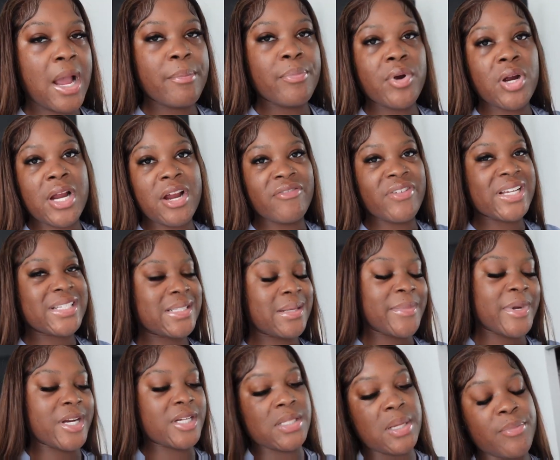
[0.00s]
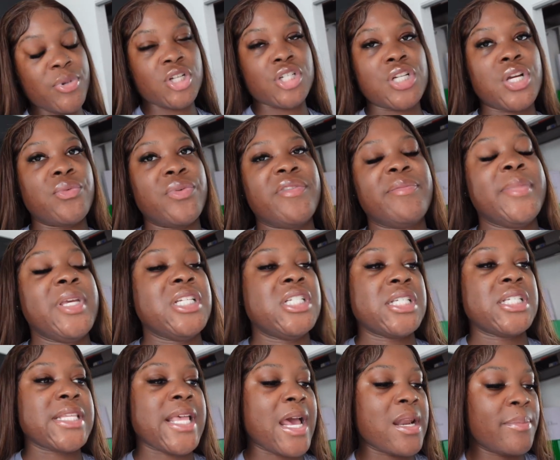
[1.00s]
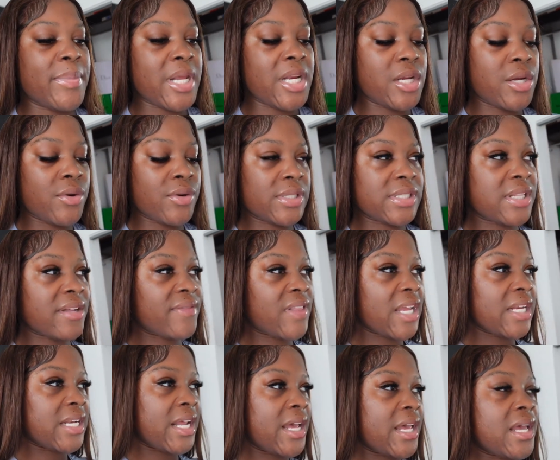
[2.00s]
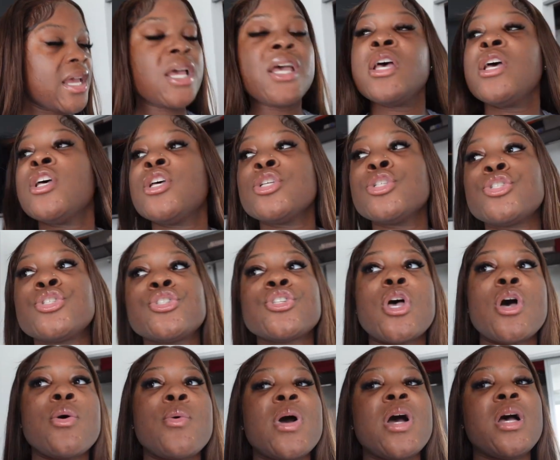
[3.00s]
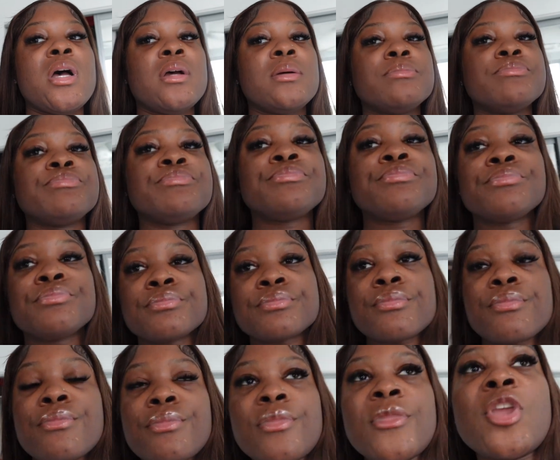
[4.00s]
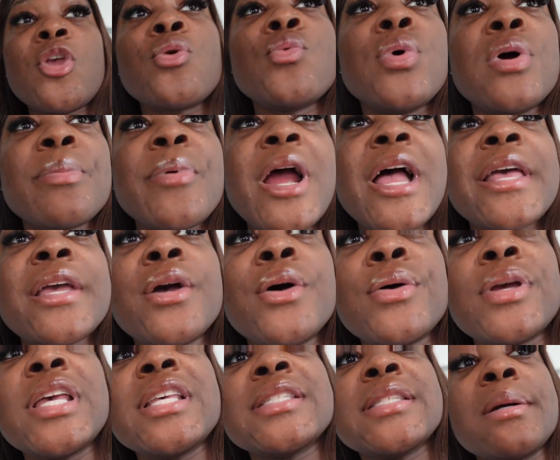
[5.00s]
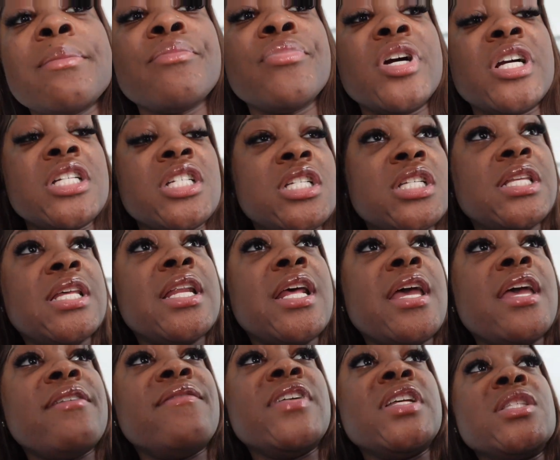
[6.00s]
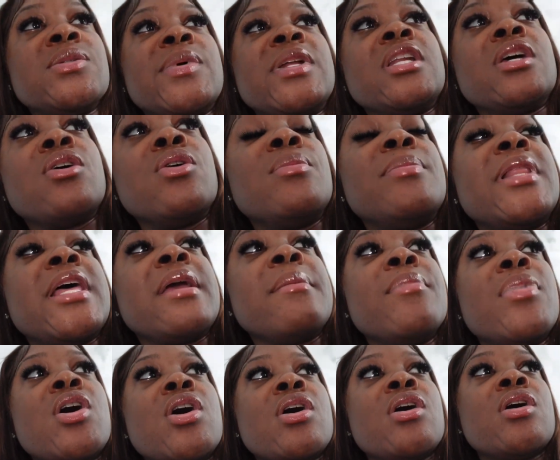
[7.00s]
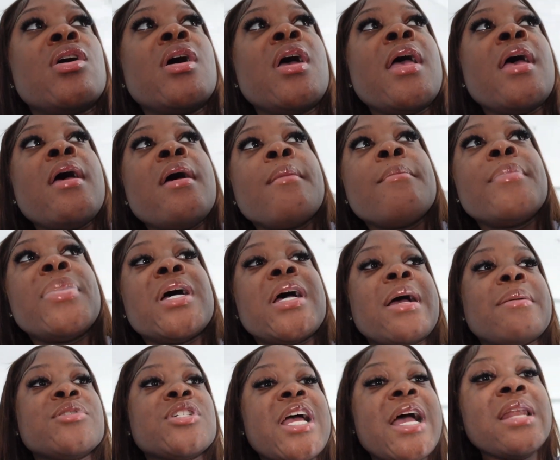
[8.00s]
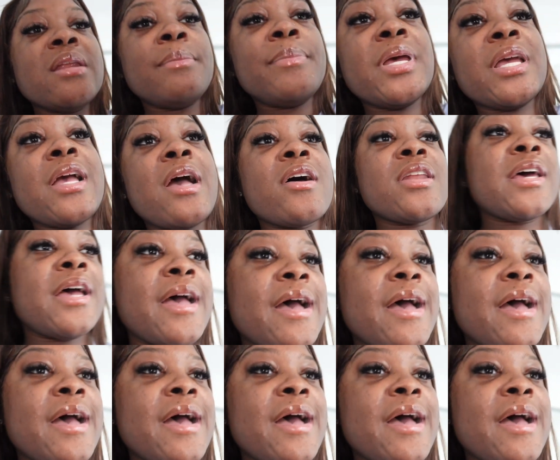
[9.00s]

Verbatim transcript: I ran some errands. I brought y'all with me, just got a pedicure and stuff like that. So we'll probably go get some brunch today. Vince went to go play ball, but I'm trying to pick out an